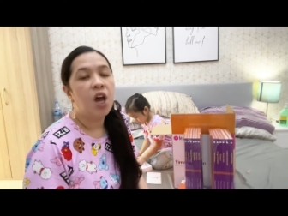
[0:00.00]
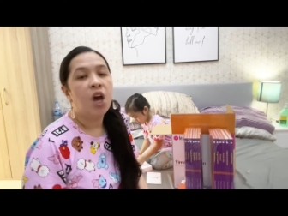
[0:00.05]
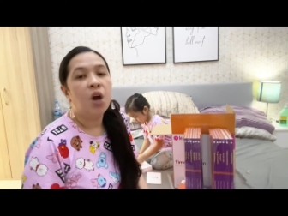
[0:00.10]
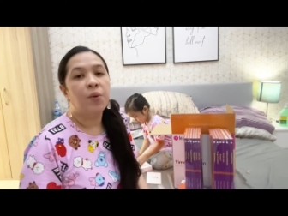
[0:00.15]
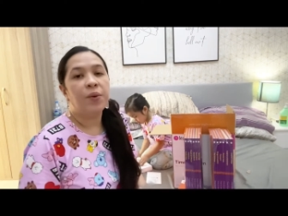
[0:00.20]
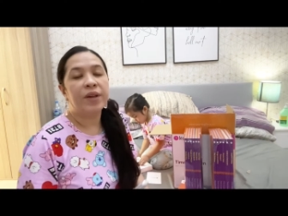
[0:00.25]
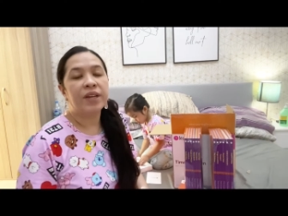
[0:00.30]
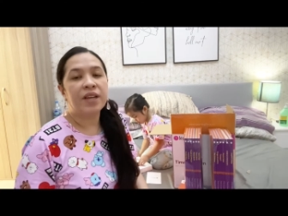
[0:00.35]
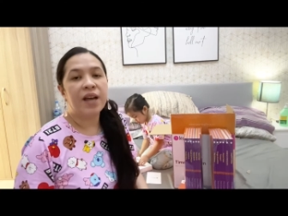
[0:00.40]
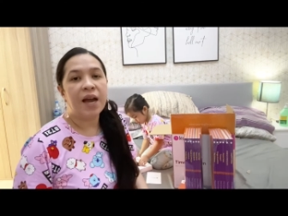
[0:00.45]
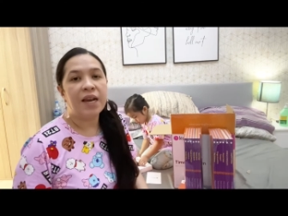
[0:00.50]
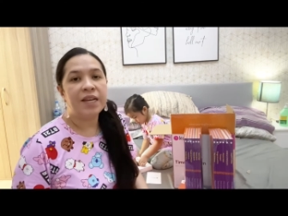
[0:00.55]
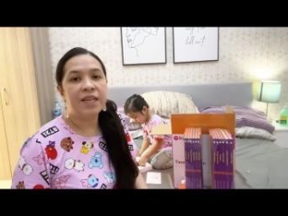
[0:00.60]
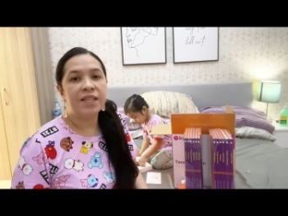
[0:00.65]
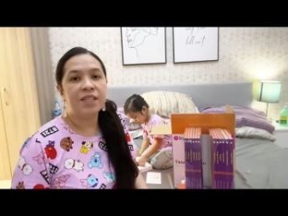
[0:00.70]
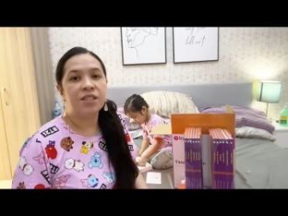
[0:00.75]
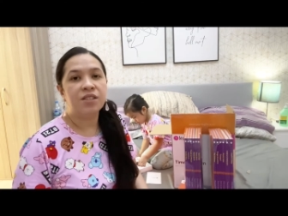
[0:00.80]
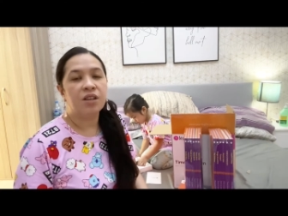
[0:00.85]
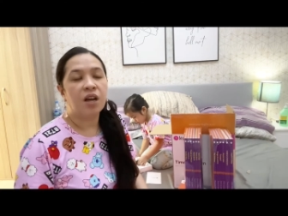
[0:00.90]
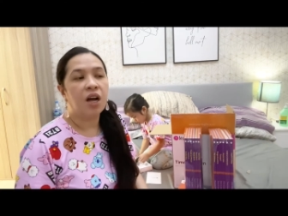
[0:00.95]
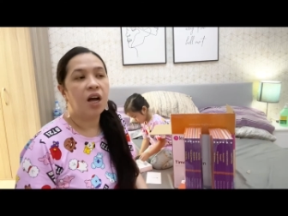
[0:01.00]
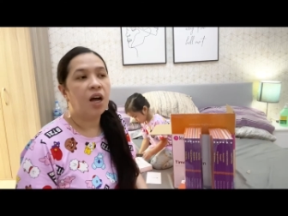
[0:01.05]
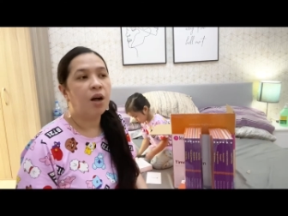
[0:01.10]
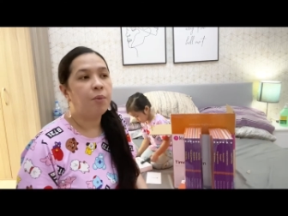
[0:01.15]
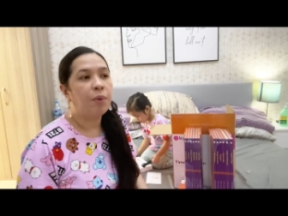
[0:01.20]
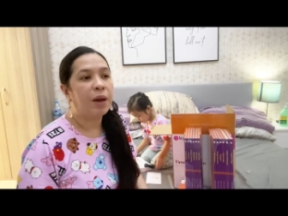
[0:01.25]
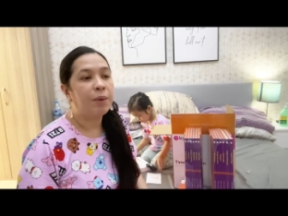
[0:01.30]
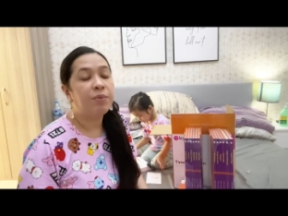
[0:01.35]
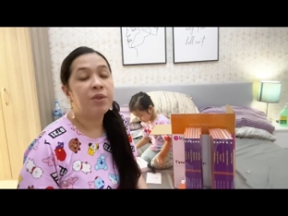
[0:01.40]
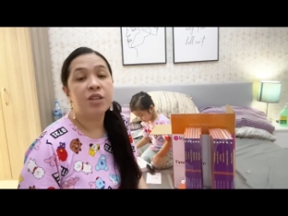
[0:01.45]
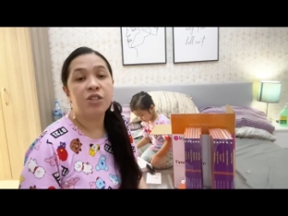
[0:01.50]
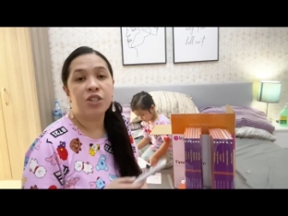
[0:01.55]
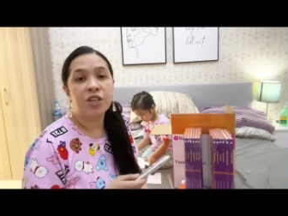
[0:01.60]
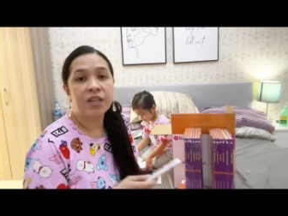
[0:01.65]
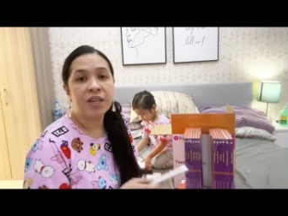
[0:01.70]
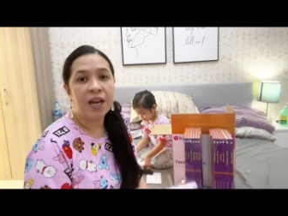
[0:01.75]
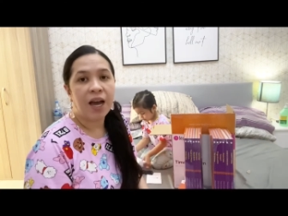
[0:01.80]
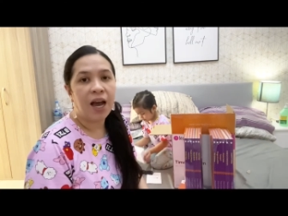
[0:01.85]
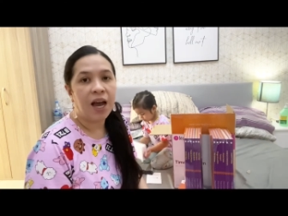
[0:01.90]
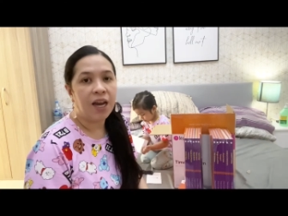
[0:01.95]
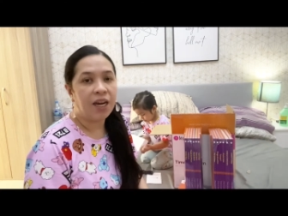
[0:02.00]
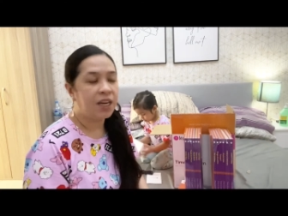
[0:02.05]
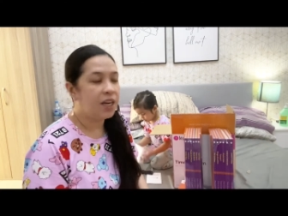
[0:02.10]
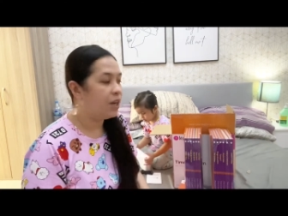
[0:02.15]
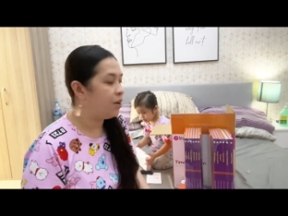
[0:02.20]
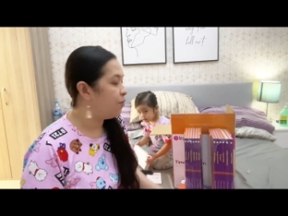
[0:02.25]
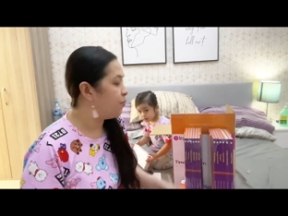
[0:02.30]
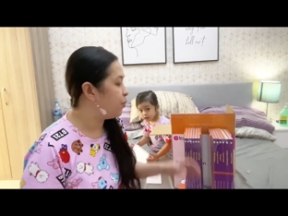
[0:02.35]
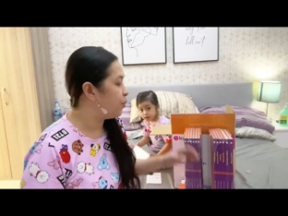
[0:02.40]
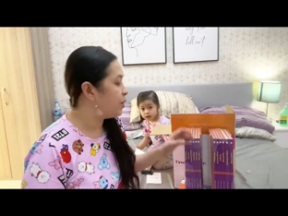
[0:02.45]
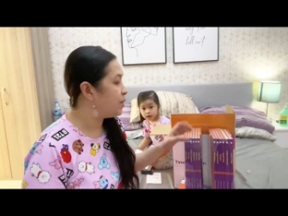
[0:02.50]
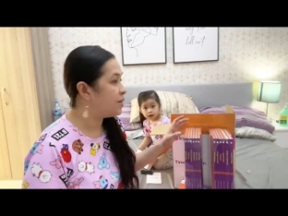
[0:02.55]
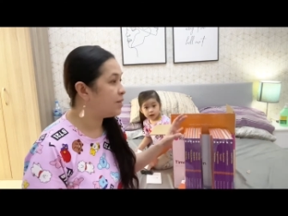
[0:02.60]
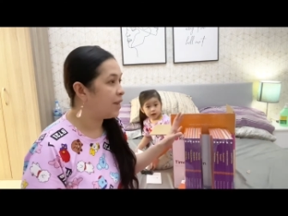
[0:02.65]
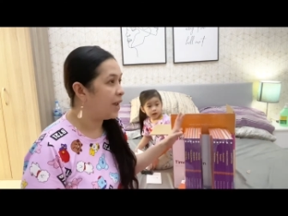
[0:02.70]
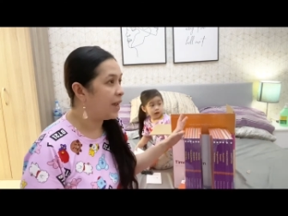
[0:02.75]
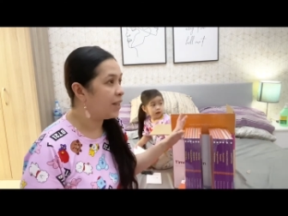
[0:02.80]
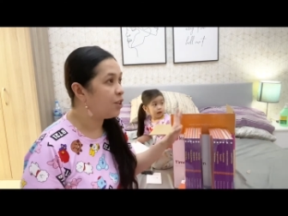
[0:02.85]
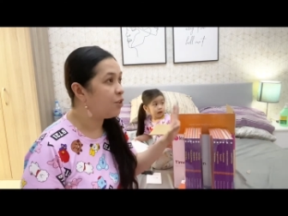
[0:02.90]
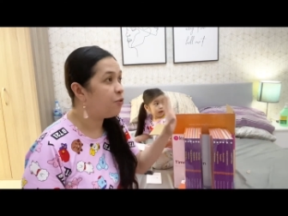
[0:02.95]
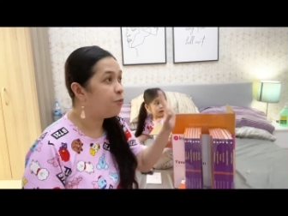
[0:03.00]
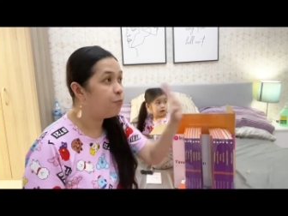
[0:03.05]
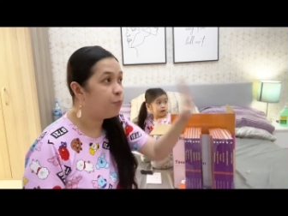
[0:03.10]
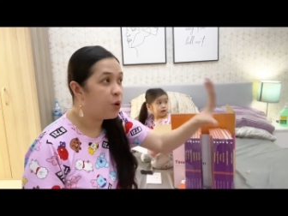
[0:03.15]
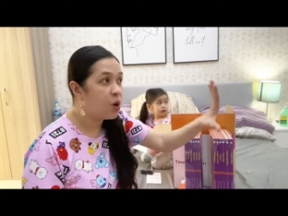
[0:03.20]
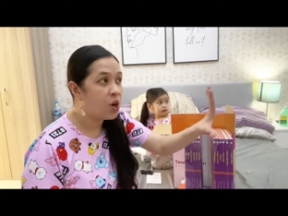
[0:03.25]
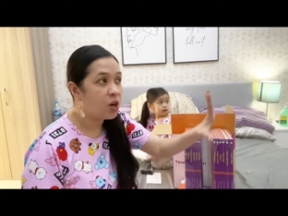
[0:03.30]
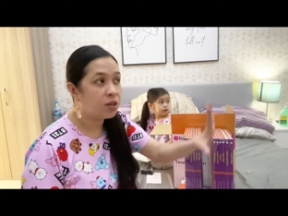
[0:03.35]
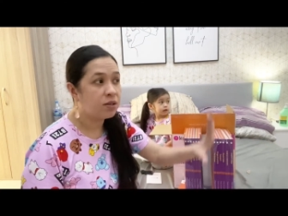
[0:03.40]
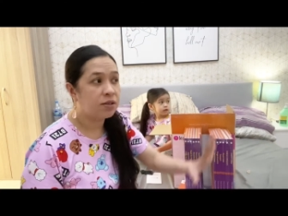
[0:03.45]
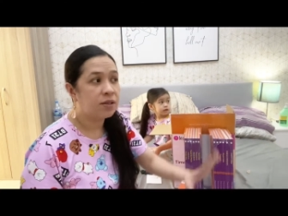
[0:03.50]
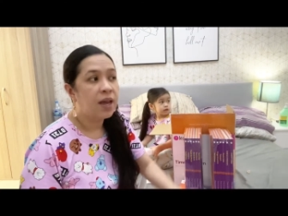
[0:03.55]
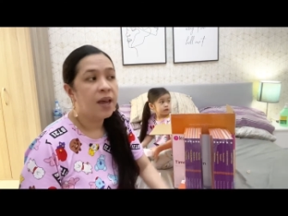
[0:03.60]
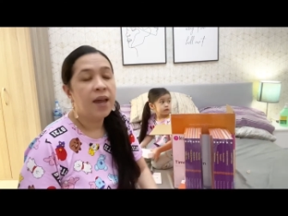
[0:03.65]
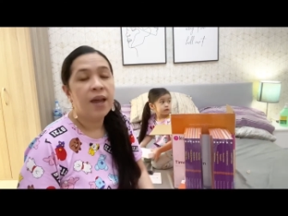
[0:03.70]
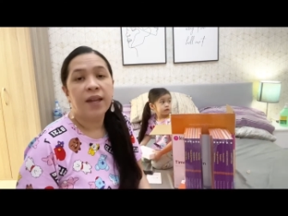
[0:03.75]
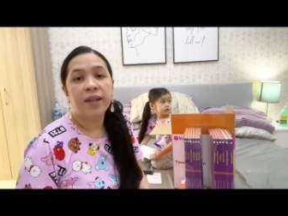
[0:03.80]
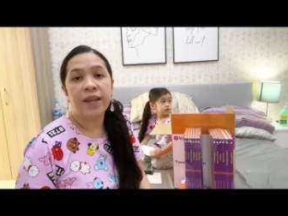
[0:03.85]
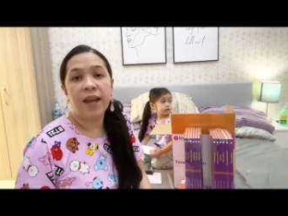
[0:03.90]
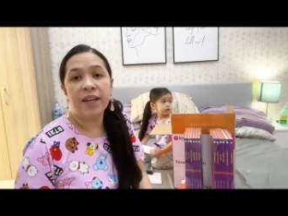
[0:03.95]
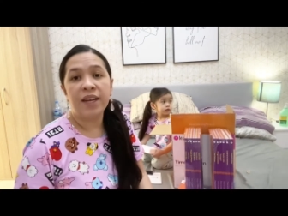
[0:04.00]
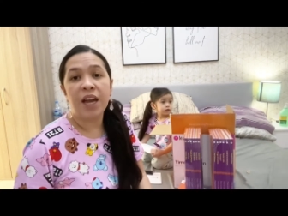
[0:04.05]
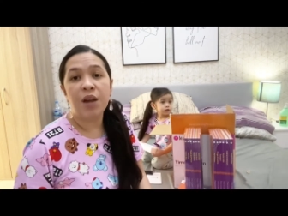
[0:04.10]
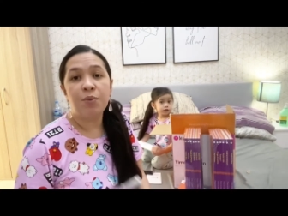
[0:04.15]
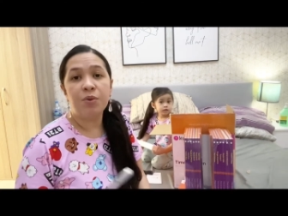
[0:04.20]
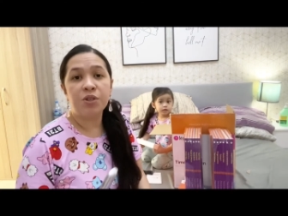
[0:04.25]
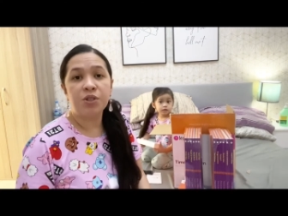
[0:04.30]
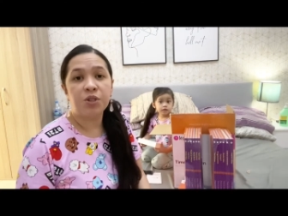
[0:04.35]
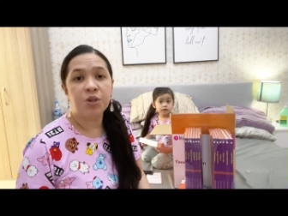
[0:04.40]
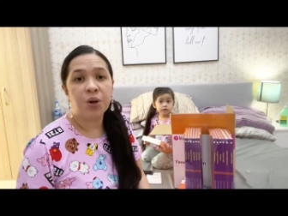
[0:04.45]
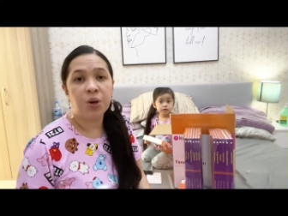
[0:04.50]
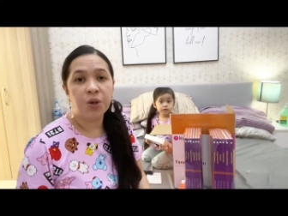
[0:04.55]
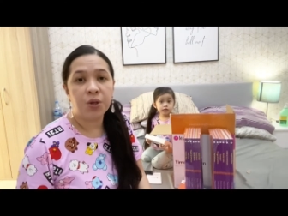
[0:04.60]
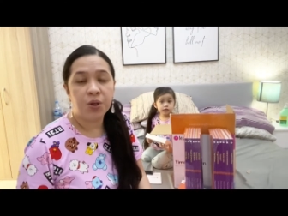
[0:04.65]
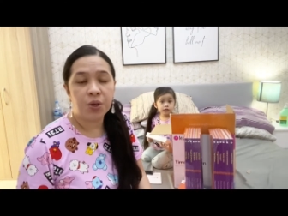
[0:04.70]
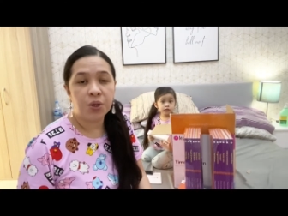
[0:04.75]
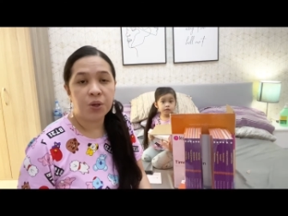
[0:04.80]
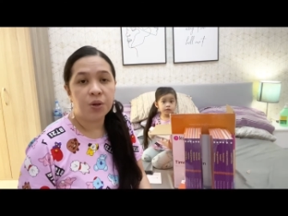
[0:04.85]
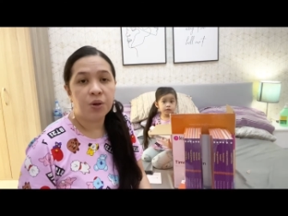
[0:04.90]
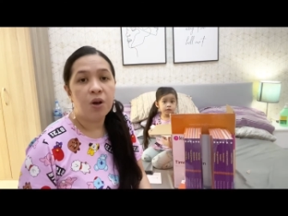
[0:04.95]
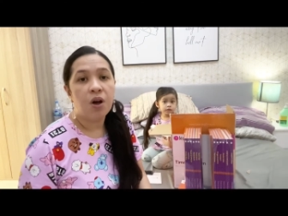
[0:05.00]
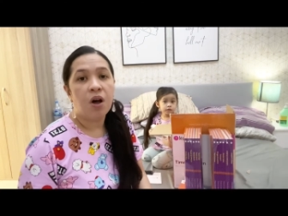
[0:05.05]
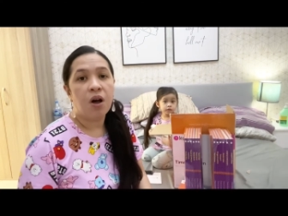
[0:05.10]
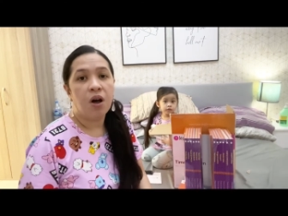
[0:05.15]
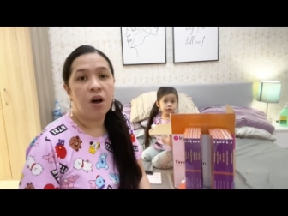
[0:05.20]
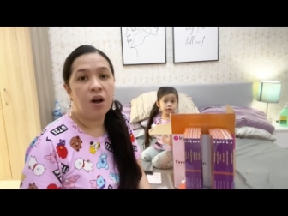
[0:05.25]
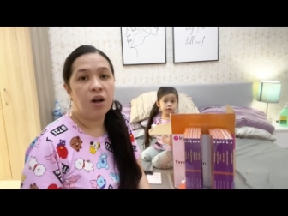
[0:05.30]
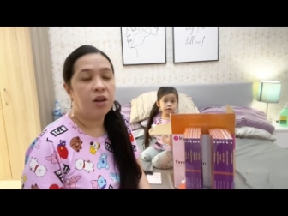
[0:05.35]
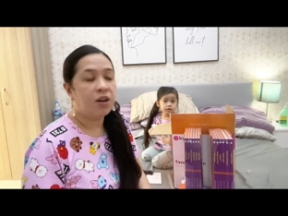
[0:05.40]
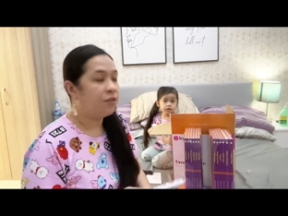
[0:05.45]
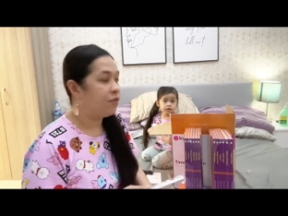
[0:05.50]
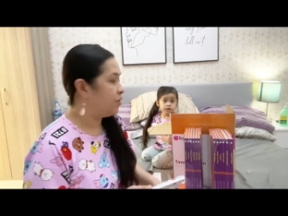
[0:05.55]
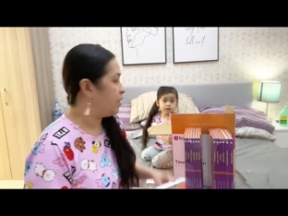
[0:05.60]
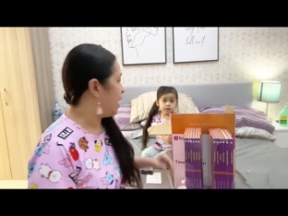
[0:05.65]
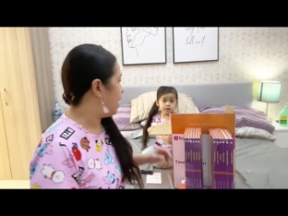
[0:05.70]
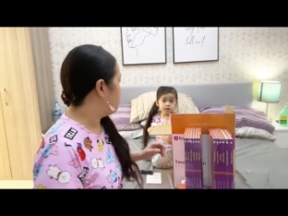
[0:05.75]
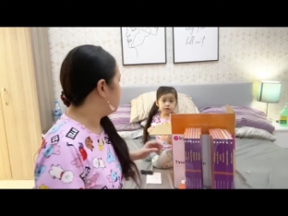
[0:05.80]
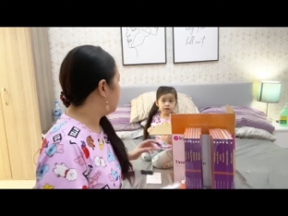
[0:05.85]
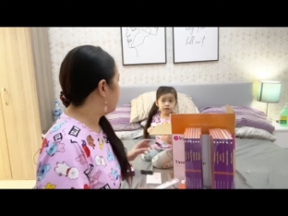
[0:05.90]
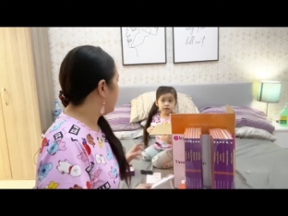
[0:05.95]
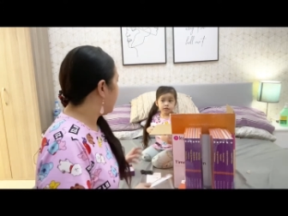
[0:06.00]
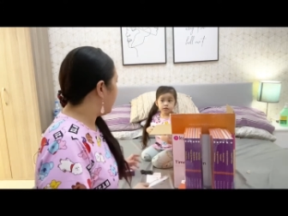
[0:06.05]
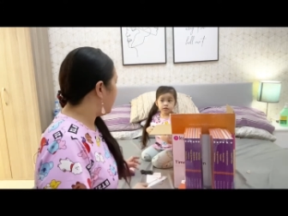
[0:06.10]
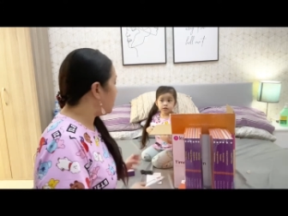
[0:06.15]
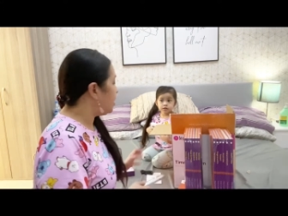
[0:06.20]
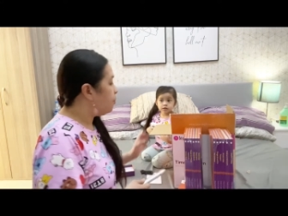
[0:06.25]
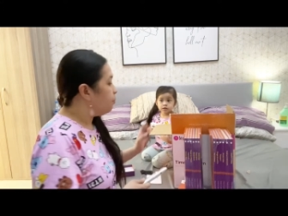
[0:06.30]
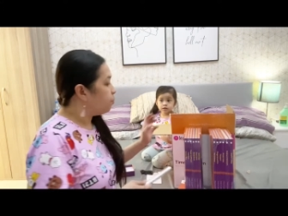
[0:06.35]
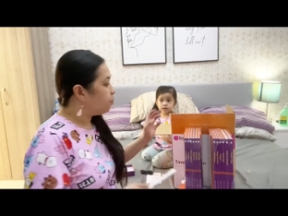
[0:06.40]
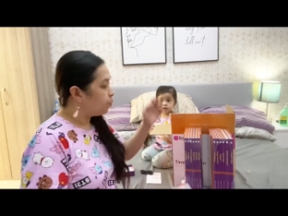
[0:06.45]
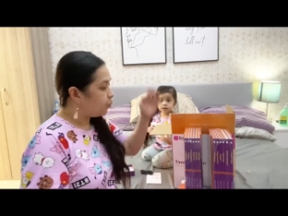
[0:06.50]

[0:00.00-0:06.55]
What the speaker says: when Kali is, I'm teaching Kali for a set of books, then I will show you all of them, okay?